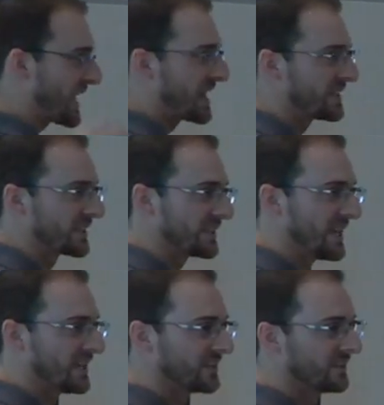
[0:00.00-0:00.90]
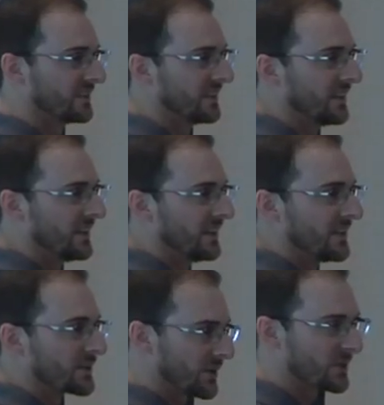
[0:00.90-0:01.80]
side of the state.
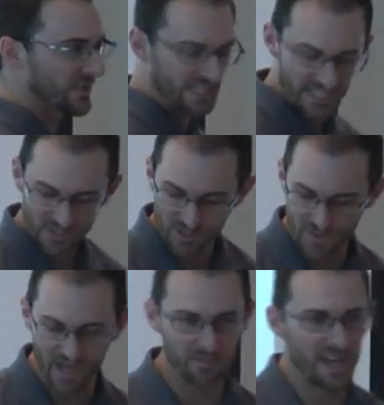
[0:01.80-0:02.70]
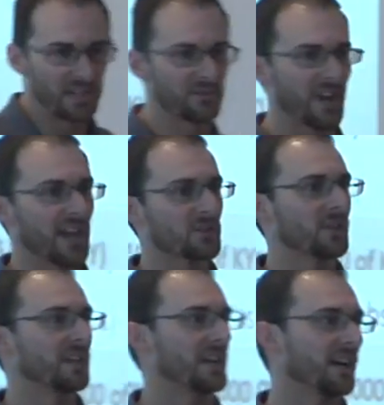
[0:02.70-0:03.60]
So there's a decent amount of
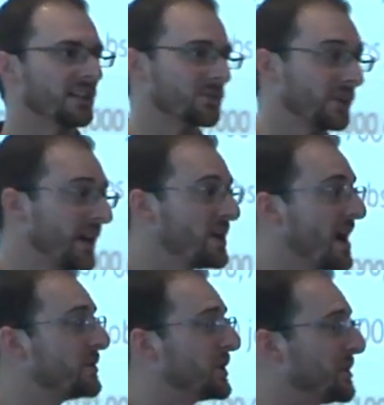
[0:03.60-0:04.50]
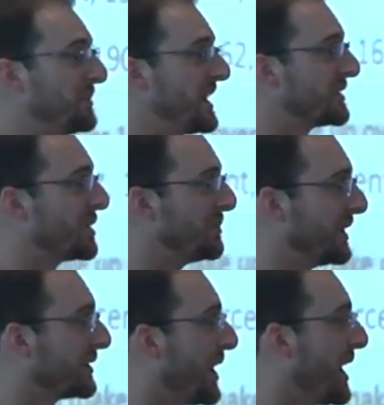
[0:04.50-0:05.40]
manufacturing here, and so now you have a good base to
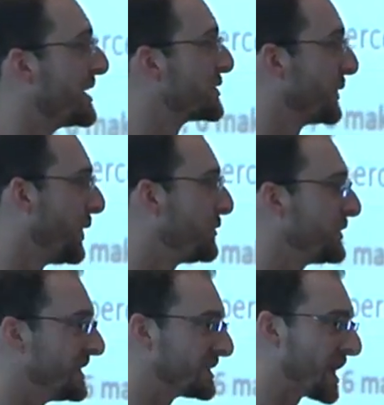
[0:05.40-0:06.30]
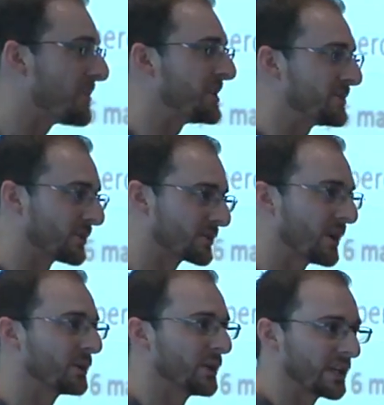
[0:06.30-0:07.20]
build on. So hopefully these companies will
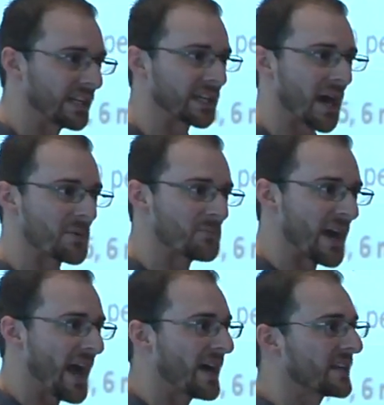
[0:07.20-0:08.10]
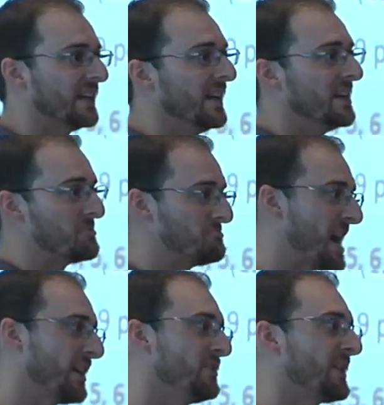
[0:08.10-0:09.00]
start looking and coming back.
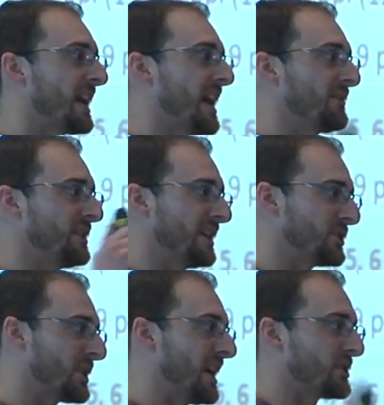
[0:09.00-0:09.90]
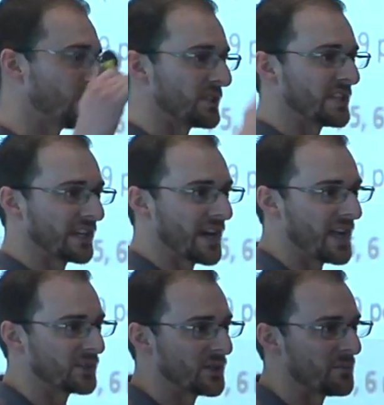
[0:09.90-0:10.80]
Now you've got to have the education and the
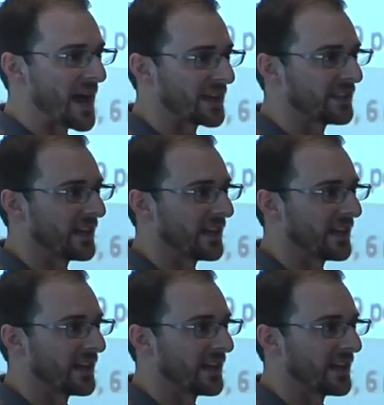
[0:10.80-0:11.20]
technology to back